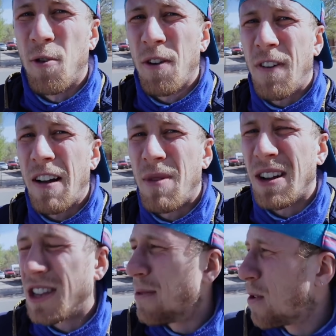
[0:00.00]
so I could
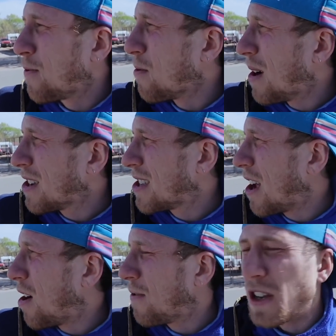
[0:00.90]
actually go to the
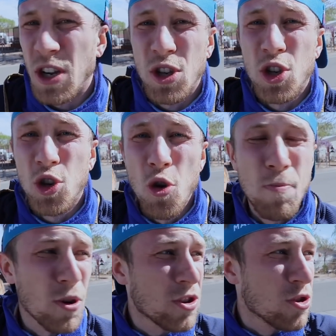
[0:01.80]
camp.
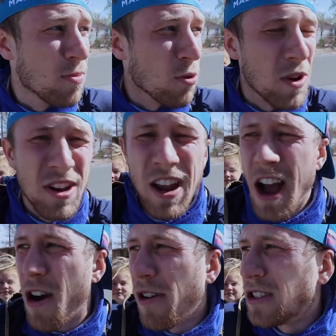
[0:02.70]
But
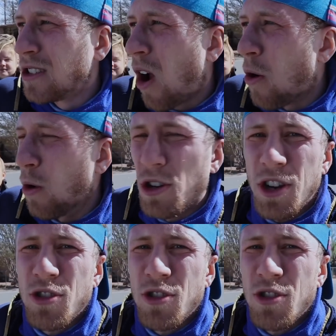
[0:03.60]
being